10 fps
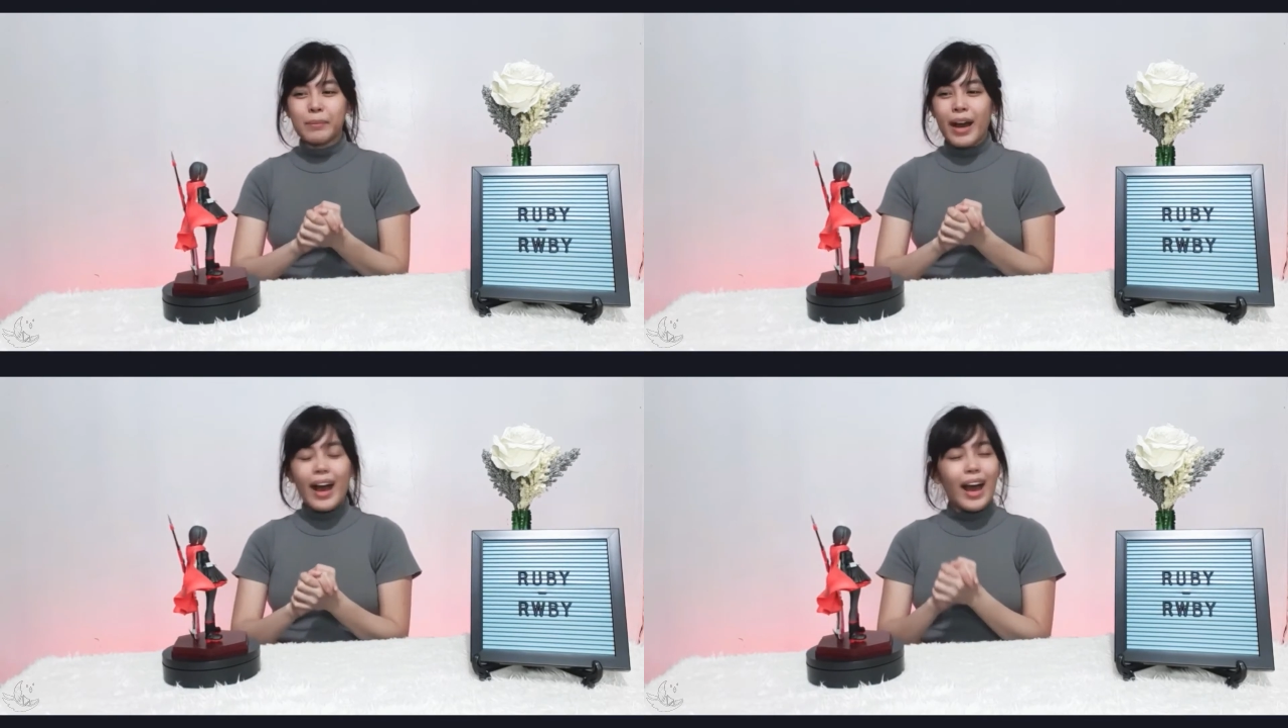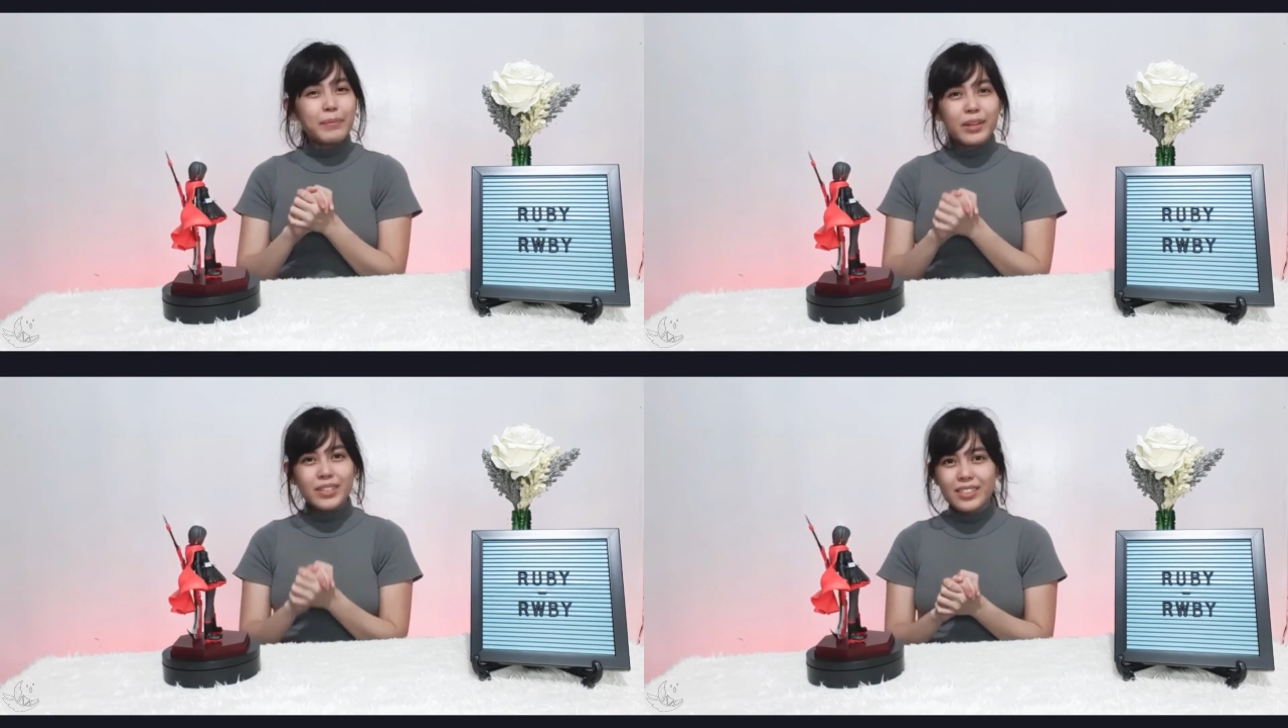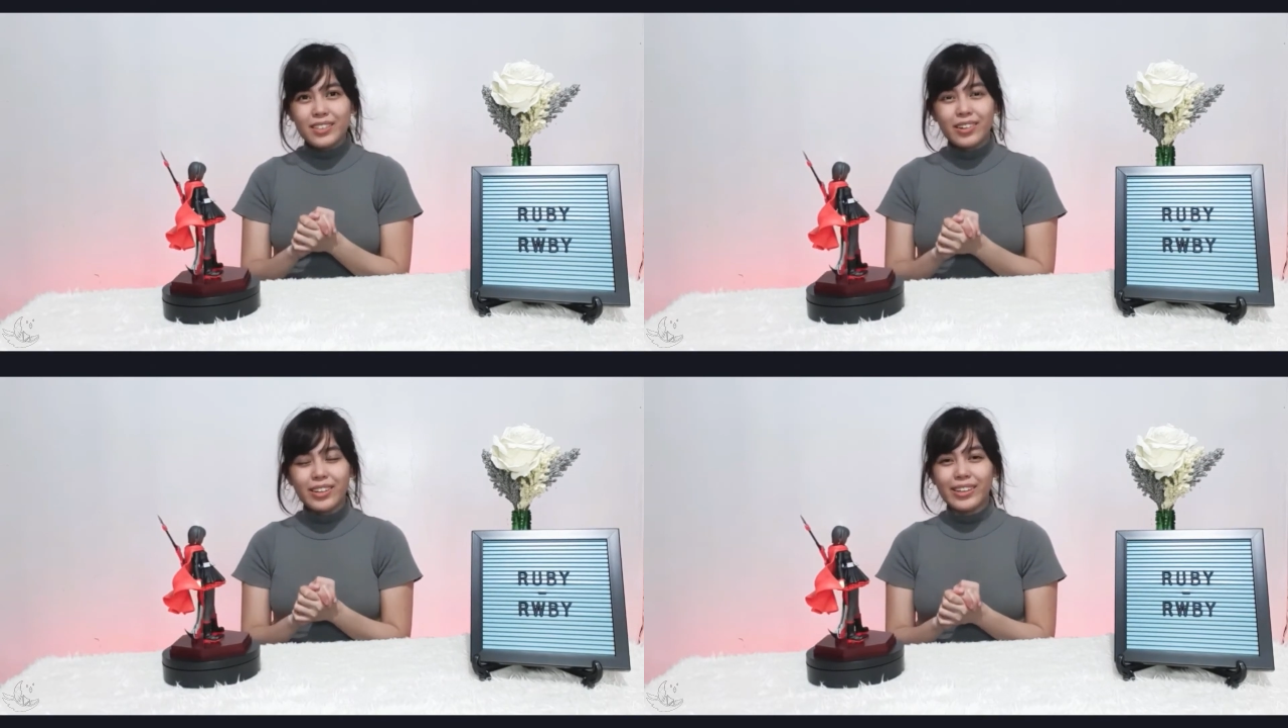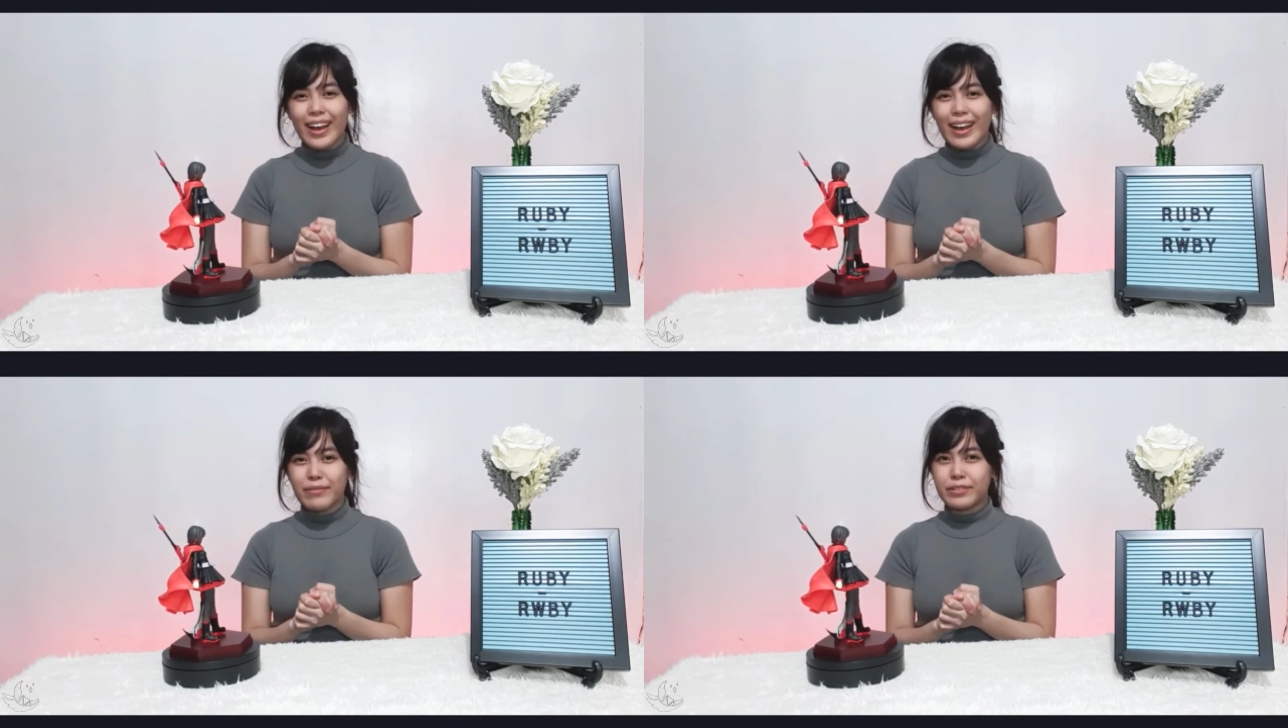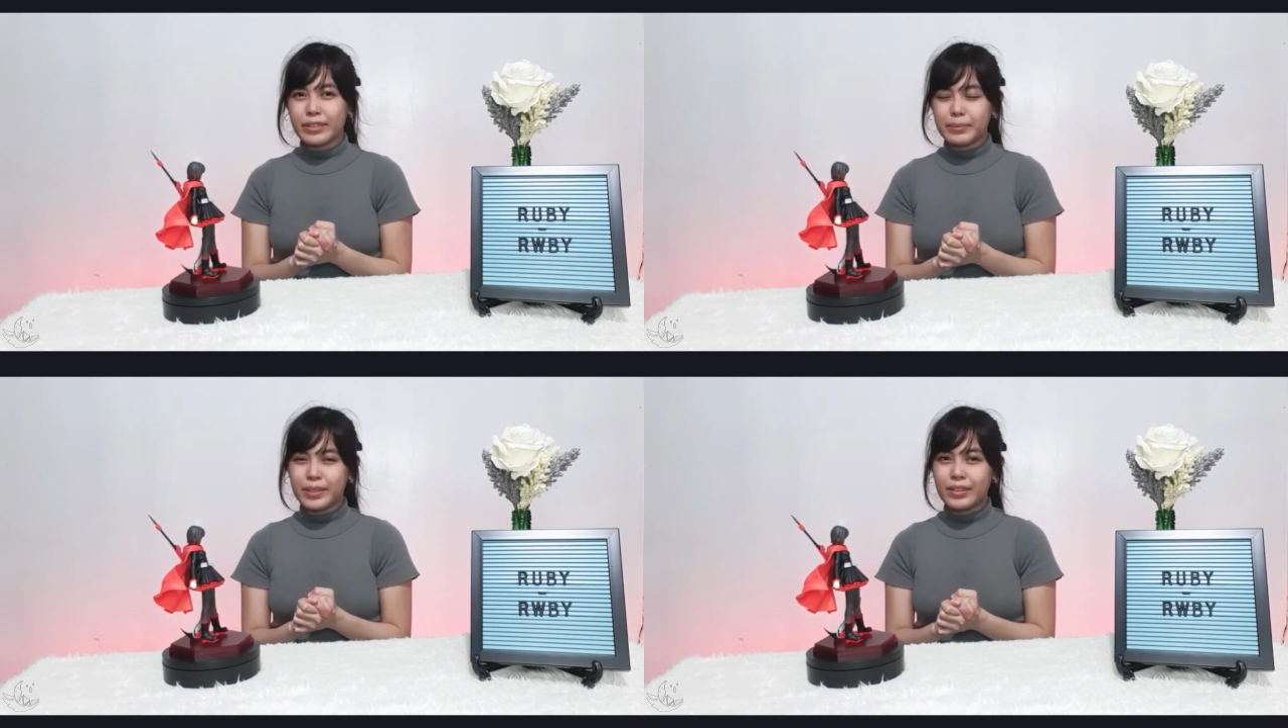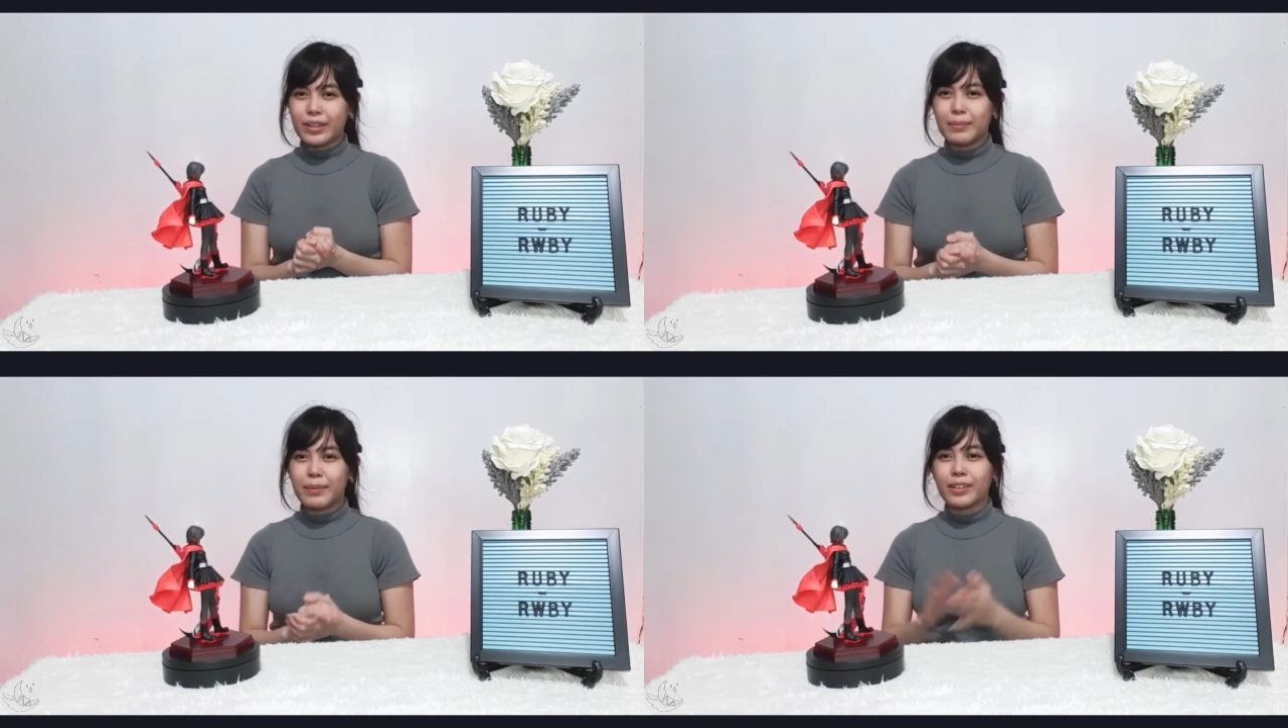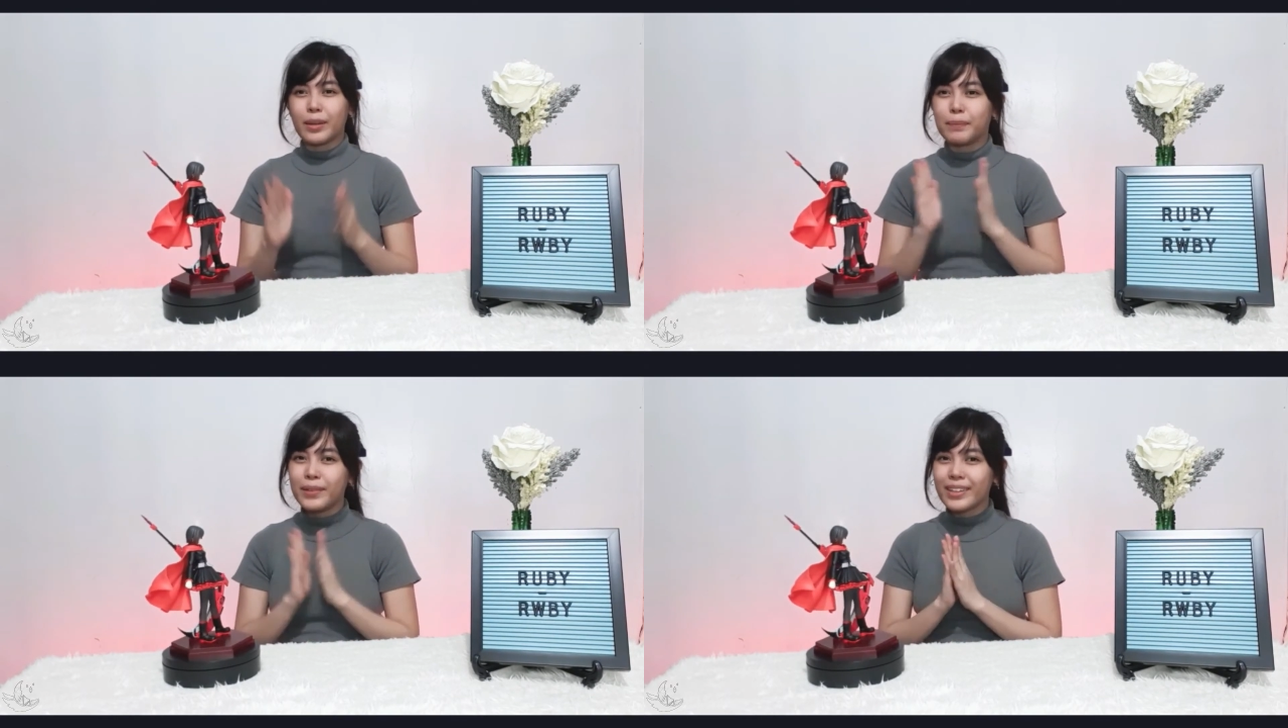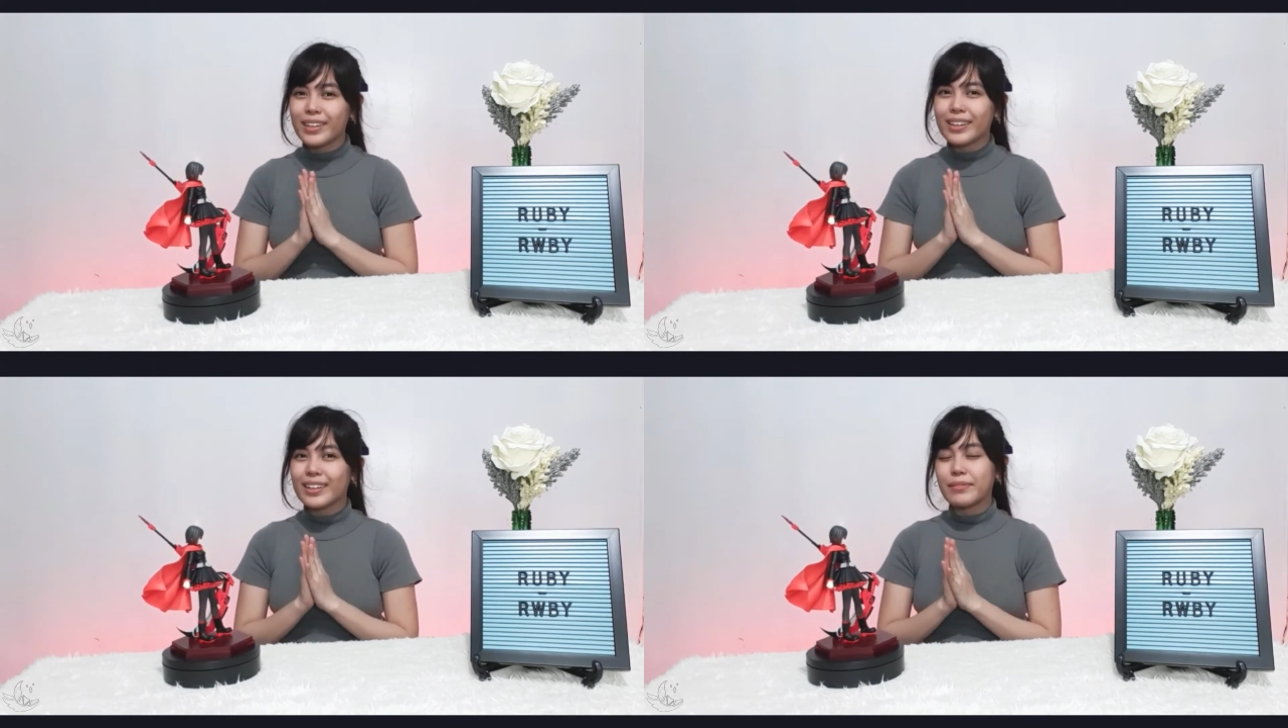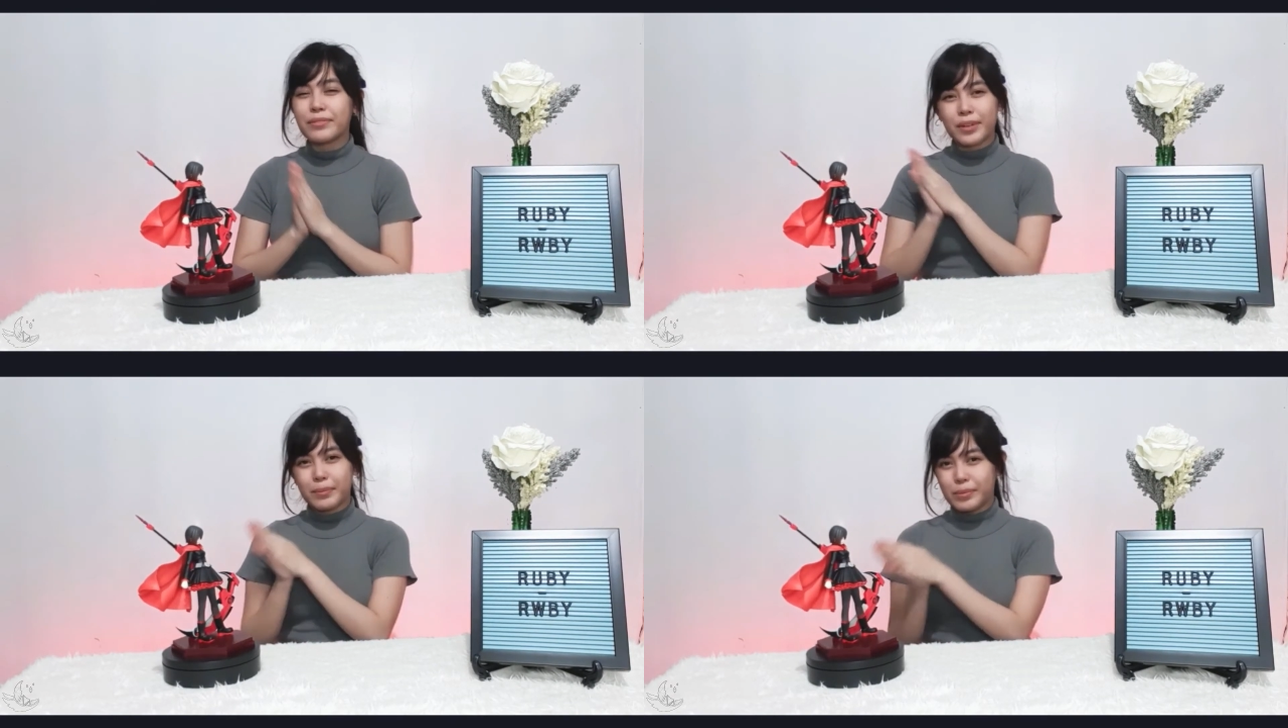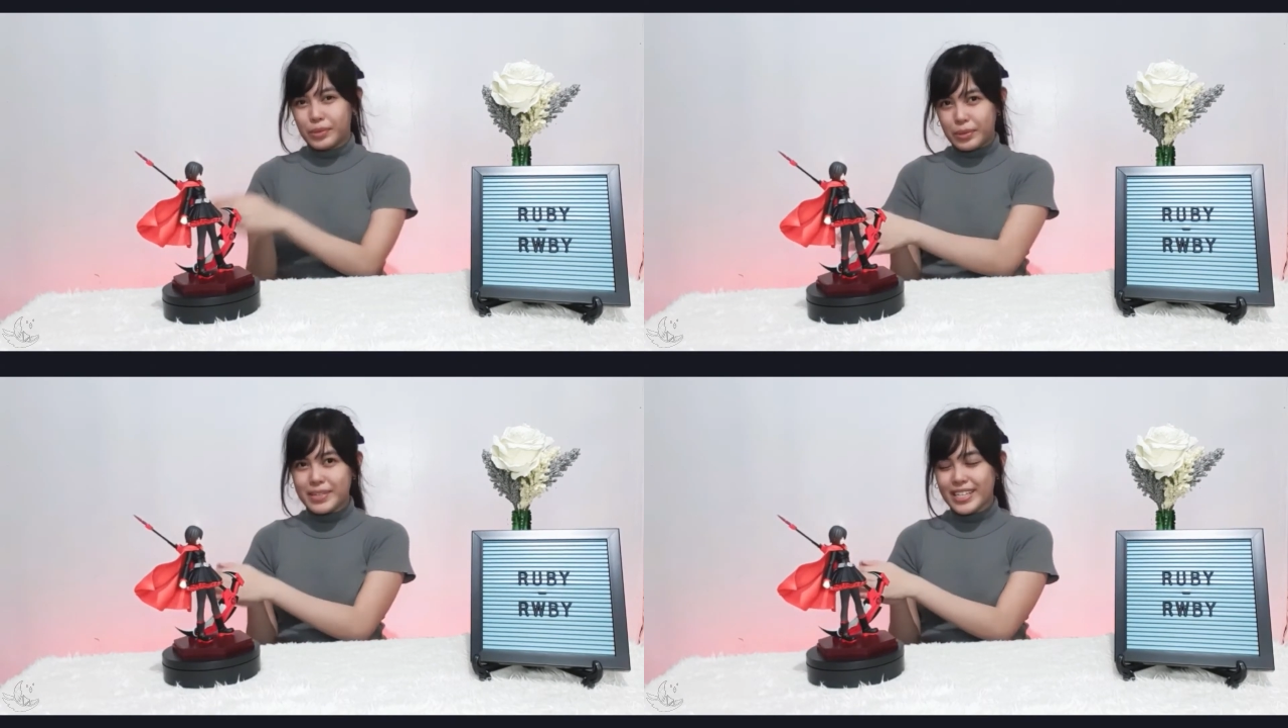I'm going to show you a short review of a book from RWBY.